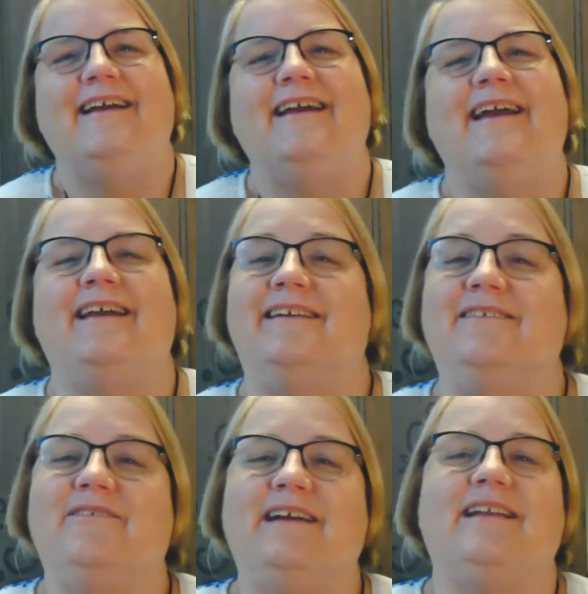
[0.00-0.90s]
And he
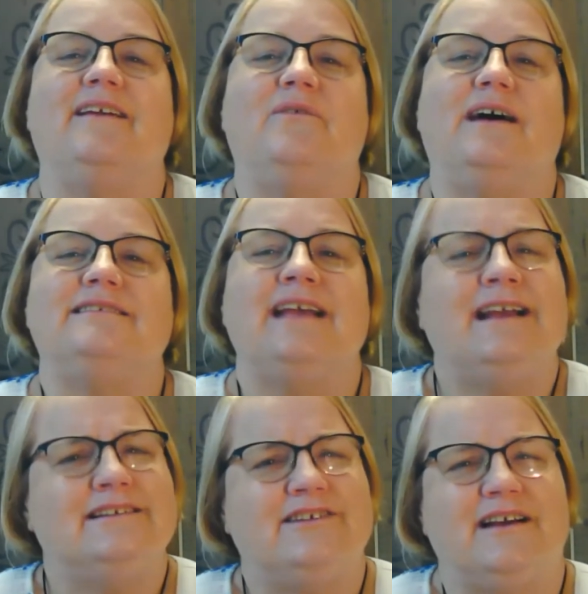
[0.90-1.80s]
really was.
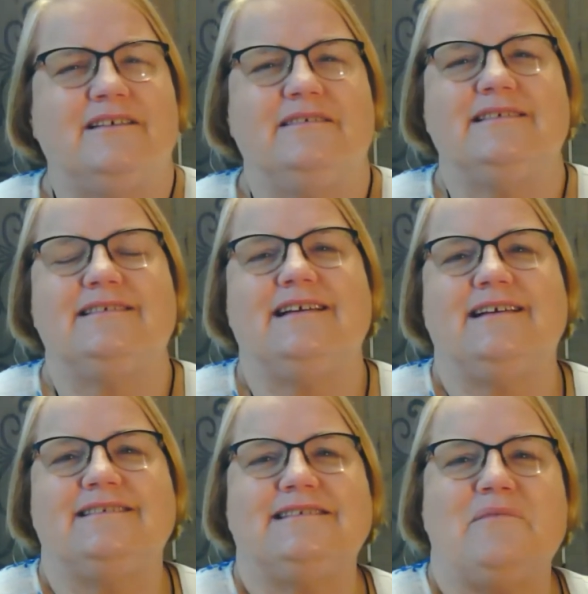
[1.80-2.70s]
Chuck was
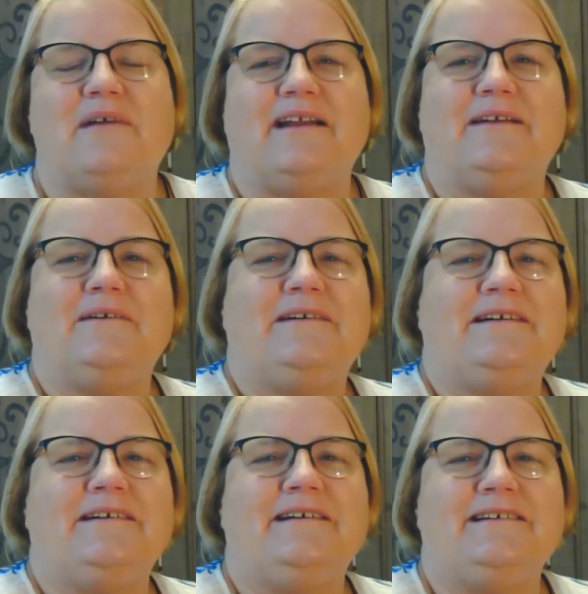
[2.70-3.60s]
somebody
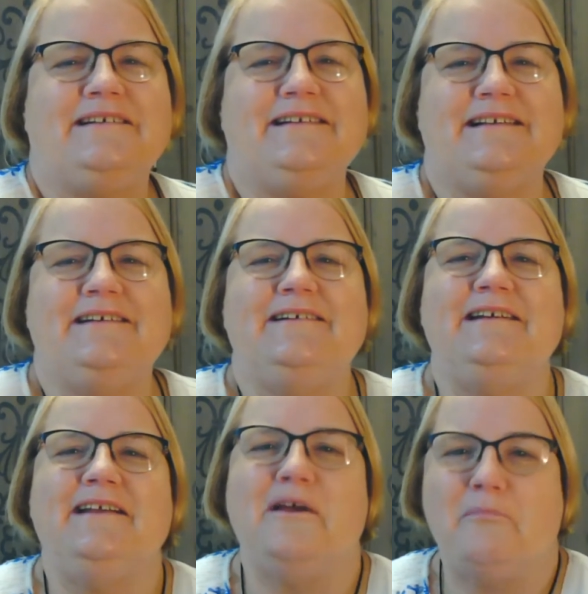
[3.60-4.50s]
who
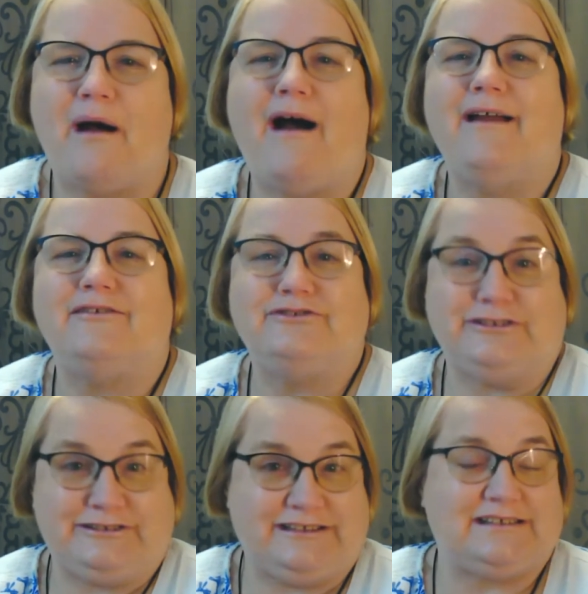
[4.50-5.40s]
could get by on
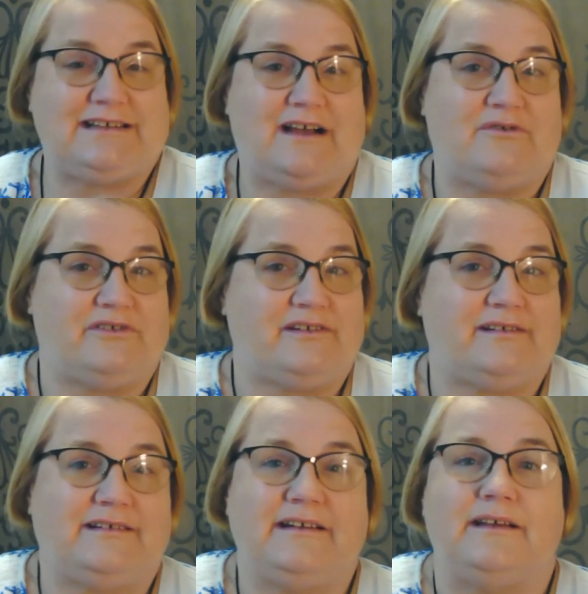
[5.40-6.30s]
just 6 hours of
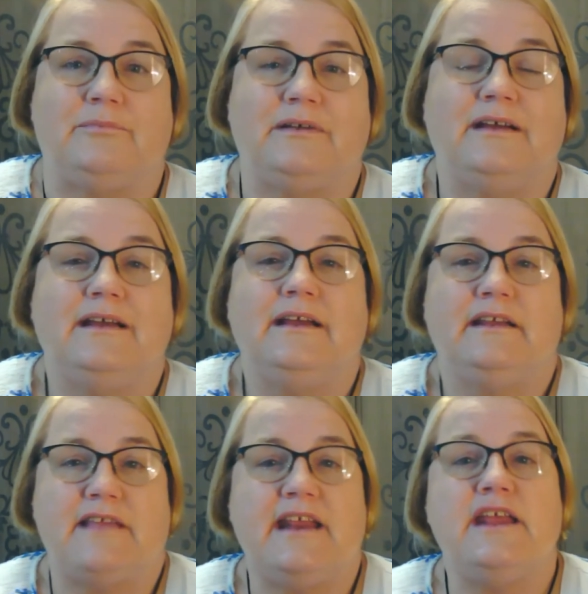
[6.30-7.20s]
sleep.
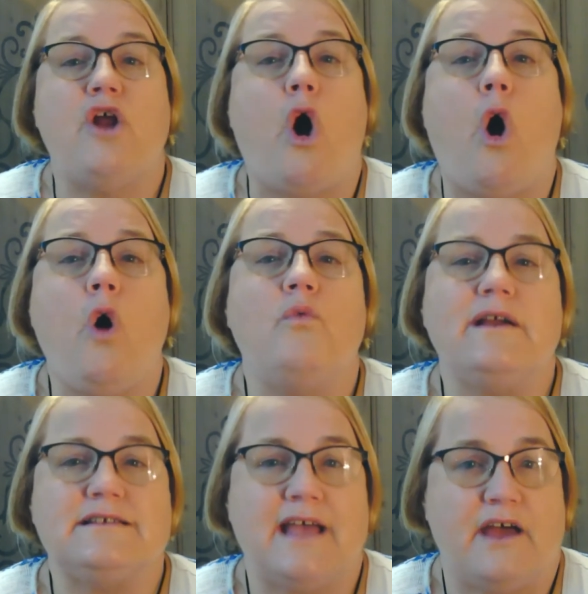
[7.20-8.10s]
That he'd
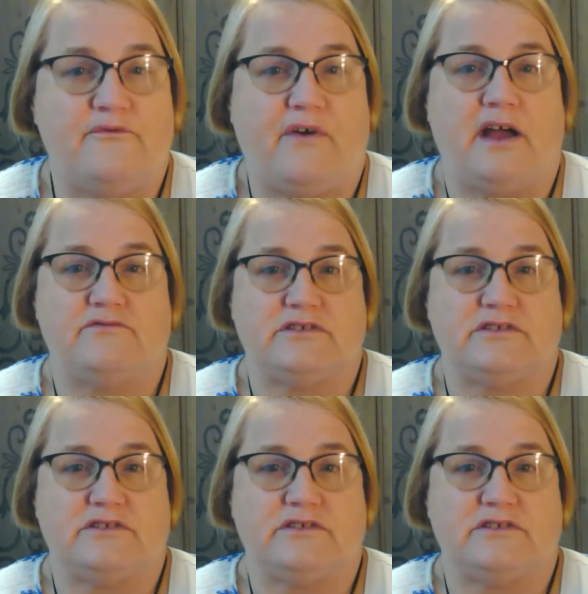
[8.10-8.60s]
always had 4 or